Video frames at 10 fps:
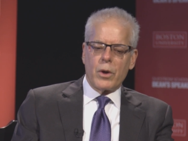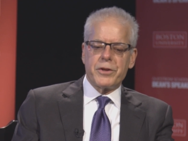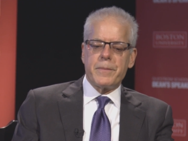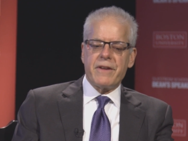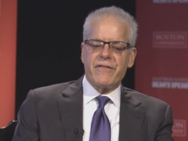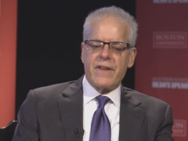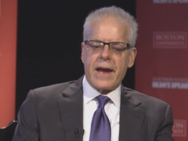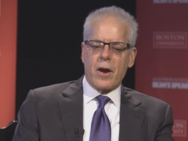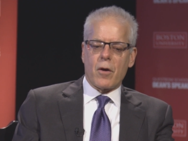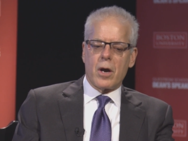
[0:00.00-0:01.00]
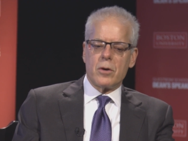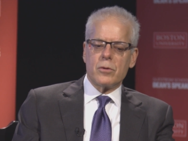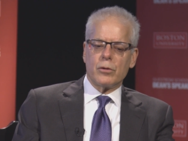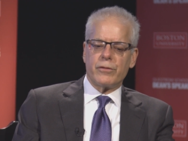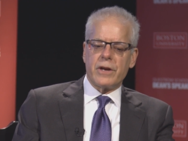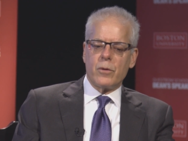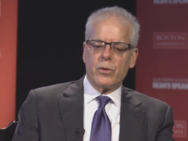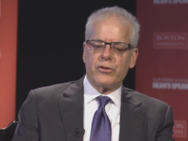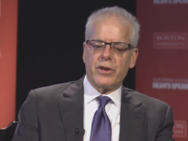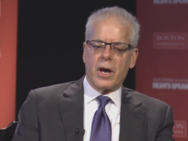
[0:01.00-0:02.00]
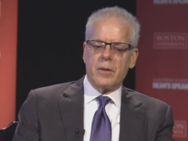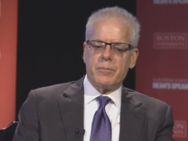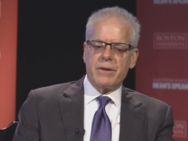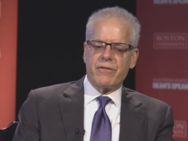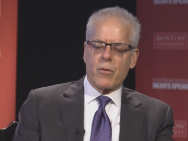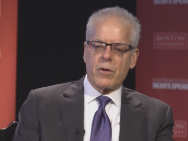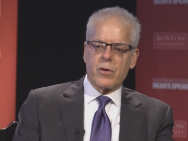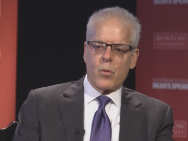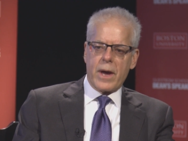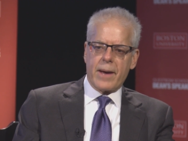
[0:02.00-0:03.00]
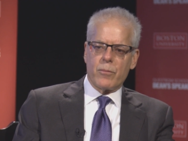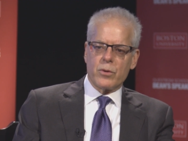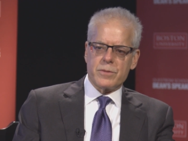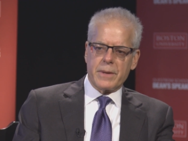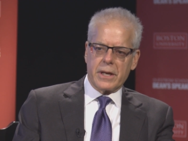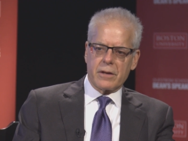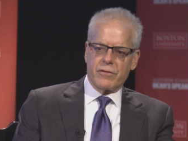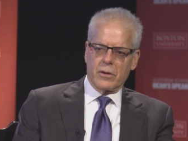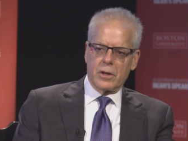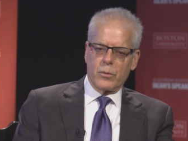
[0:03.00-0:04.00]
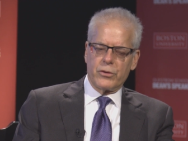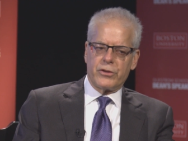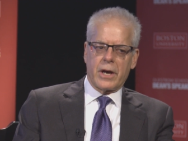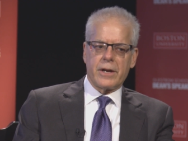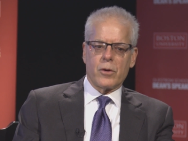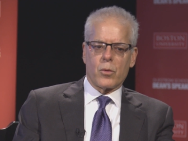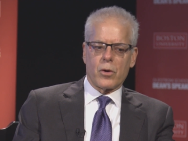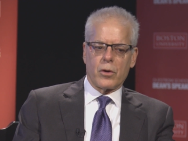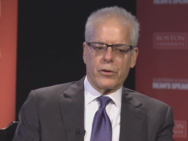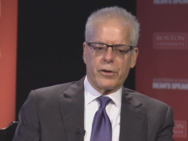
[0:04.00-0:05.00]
Well, to be fair, Ogilvy was done before the web was meaningful. It was done in a world